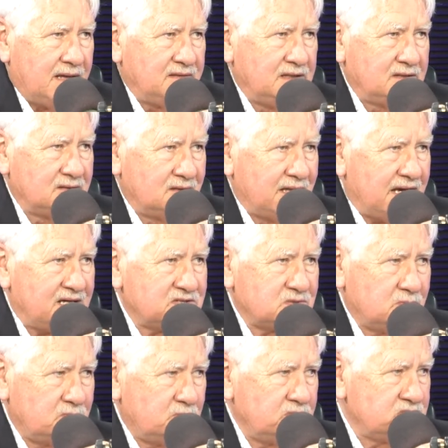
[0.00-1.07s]
And then the
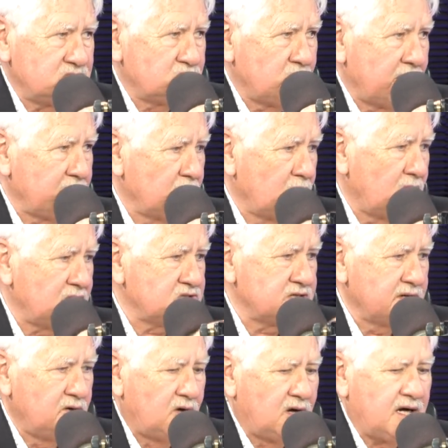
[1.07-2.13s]
last one, which is why we're
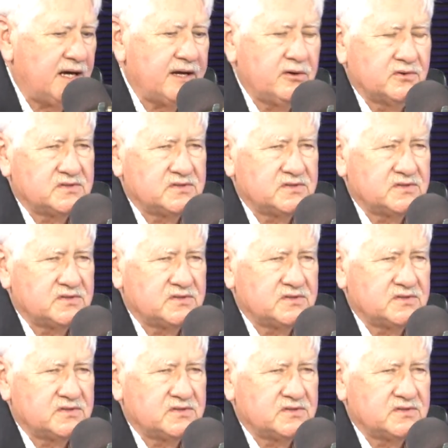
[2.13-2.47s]
watching Ohio,